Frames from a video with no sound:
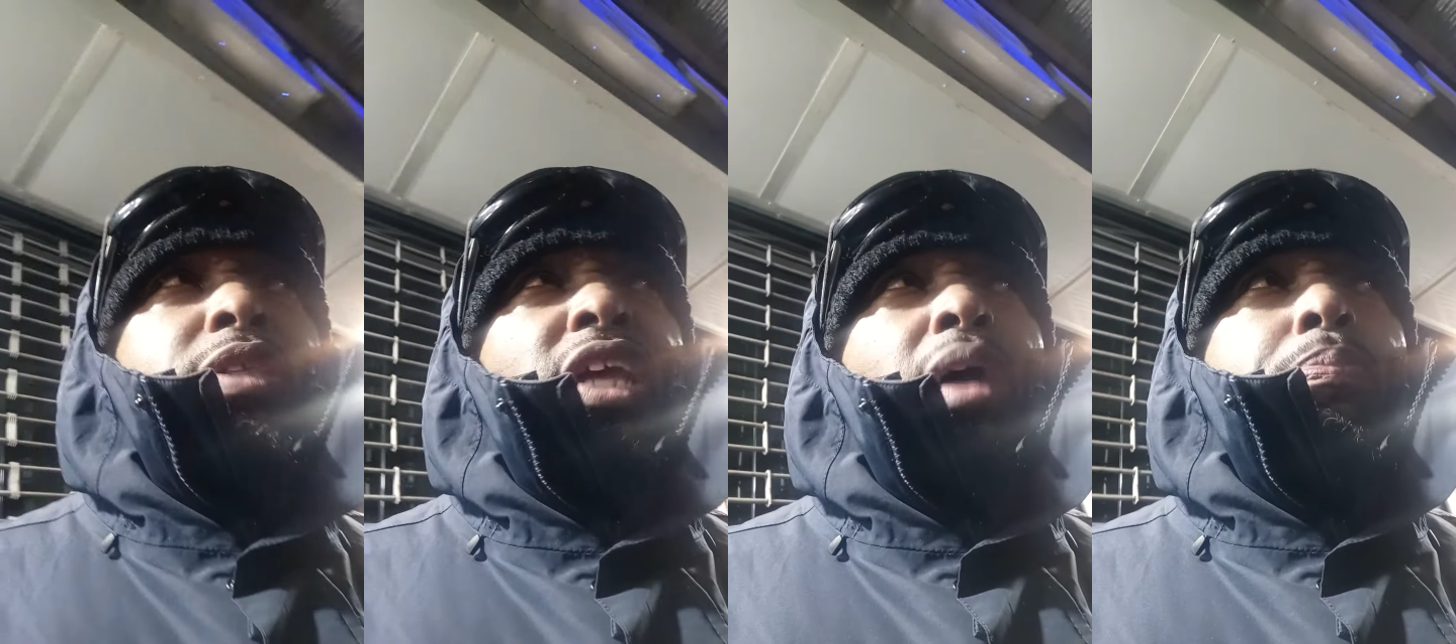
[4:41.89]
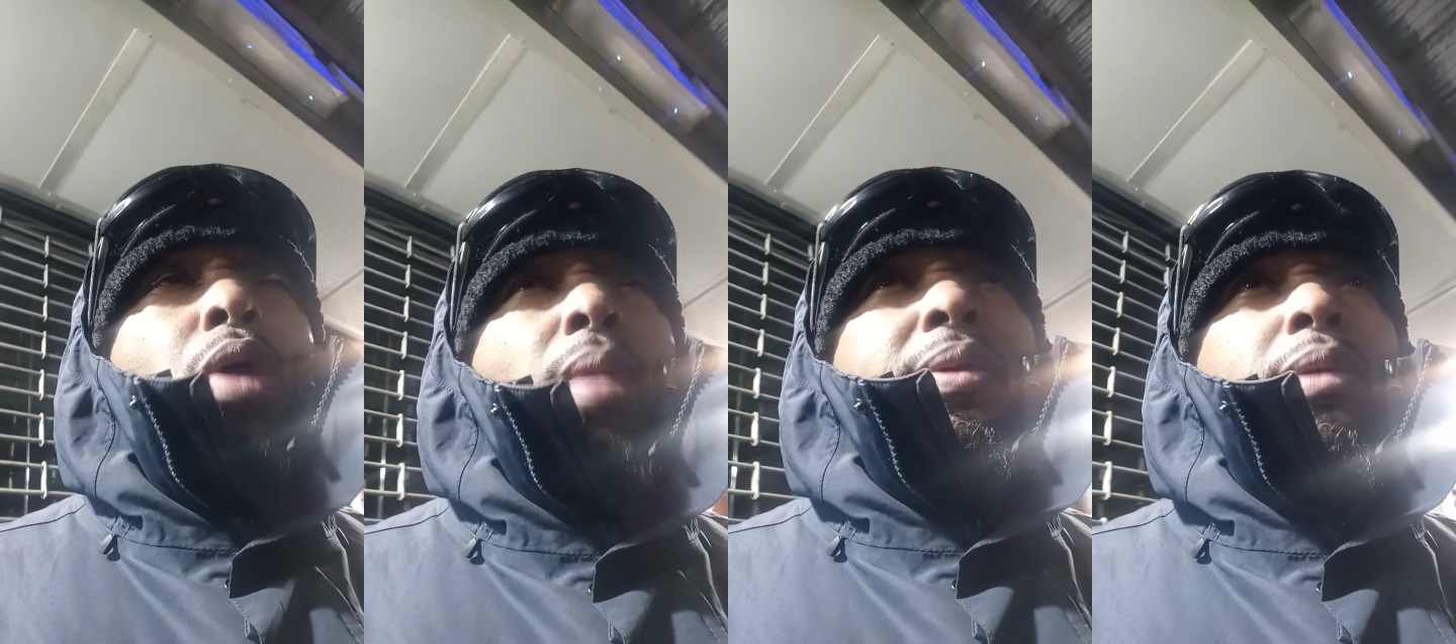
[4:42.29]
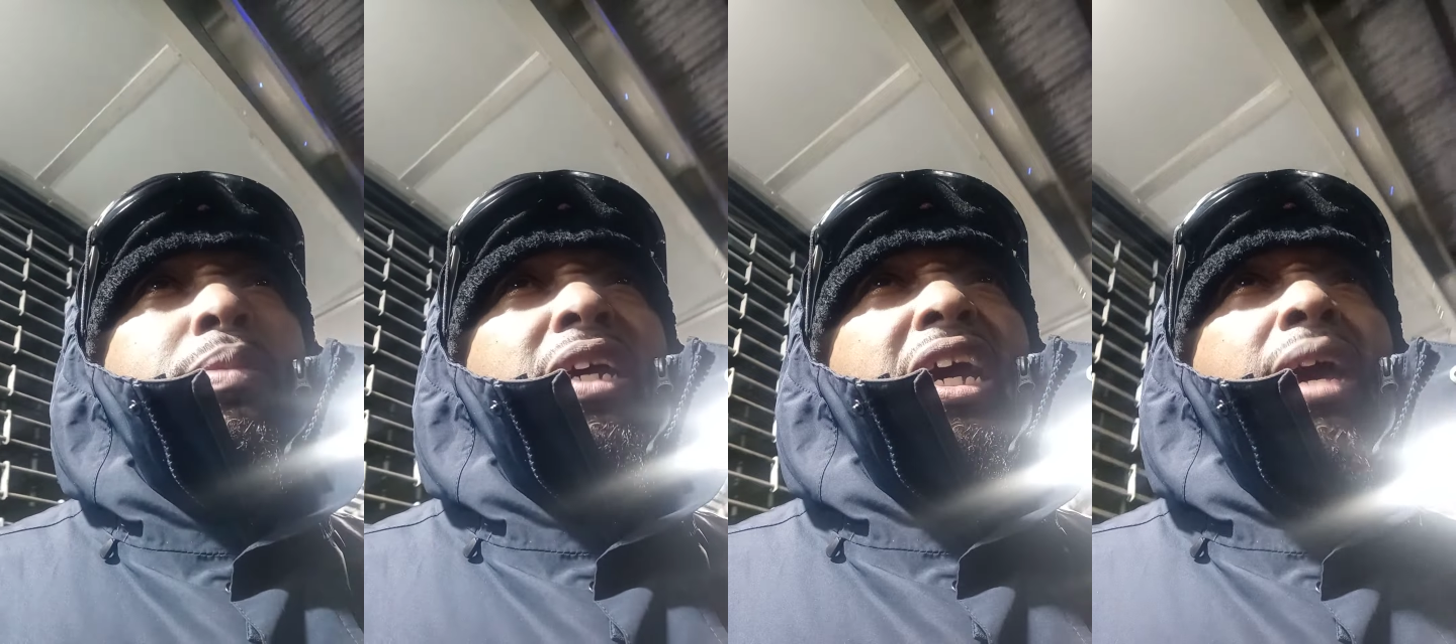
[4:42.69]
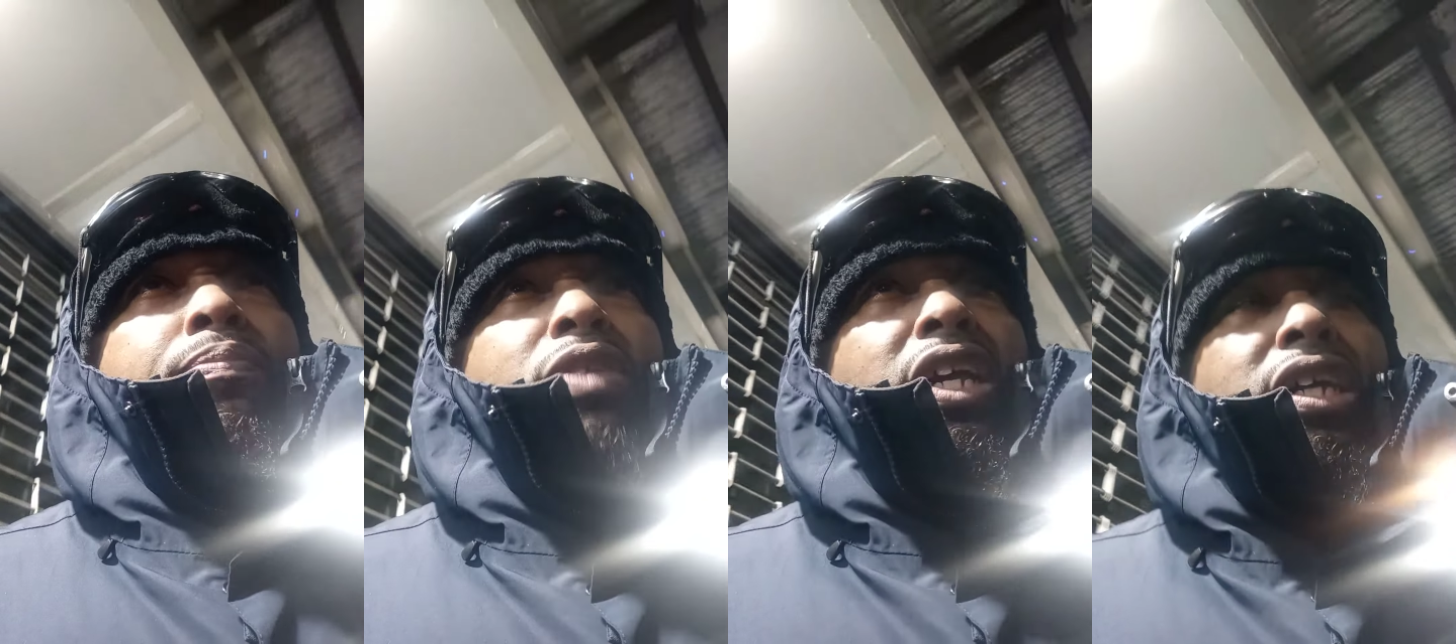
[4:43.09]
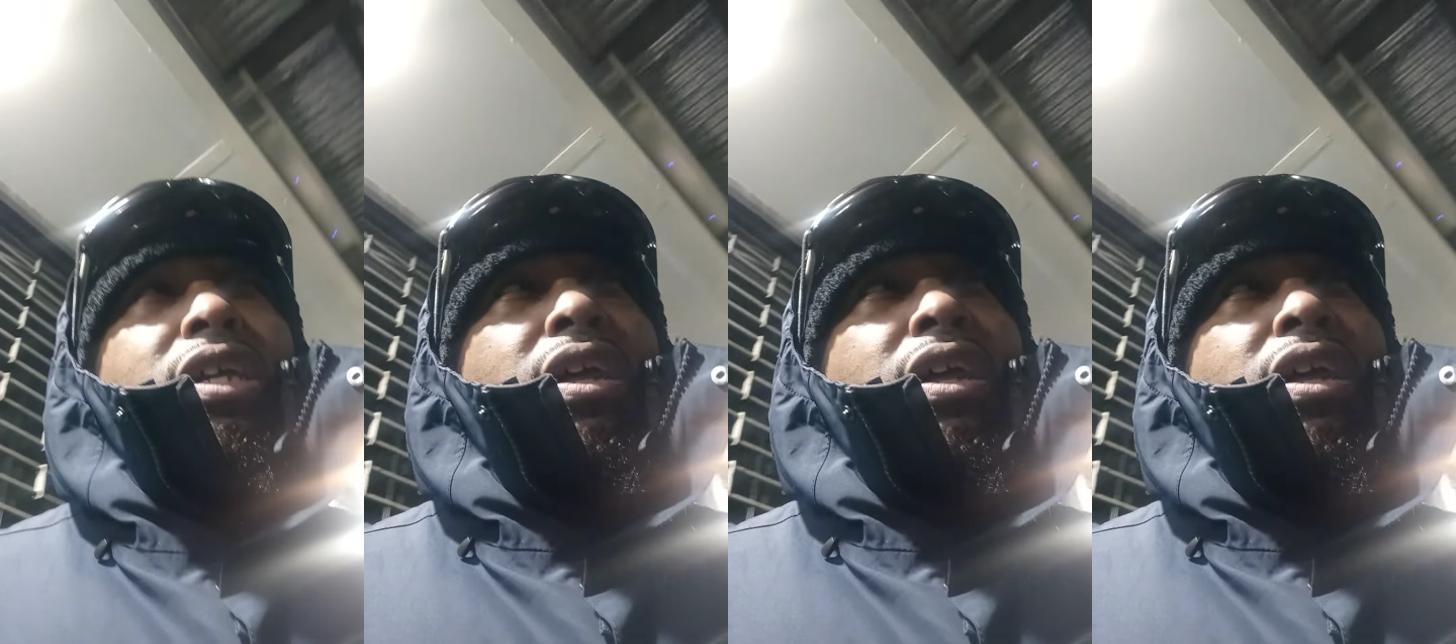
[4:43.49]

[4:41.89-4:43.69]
but their apartment will be empty.